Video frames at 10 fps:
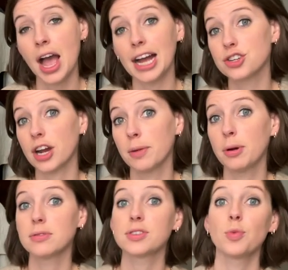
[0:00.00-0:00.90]
I try to
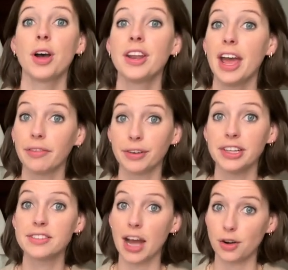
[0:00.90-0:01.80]
post one
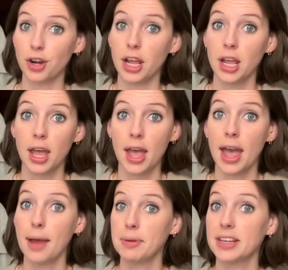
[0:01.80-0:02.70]
every Saturday
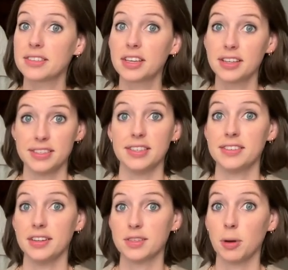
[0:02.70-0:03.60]
and be as
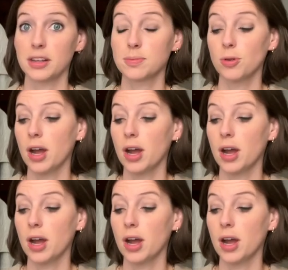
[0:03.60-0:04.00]
consistent as possible.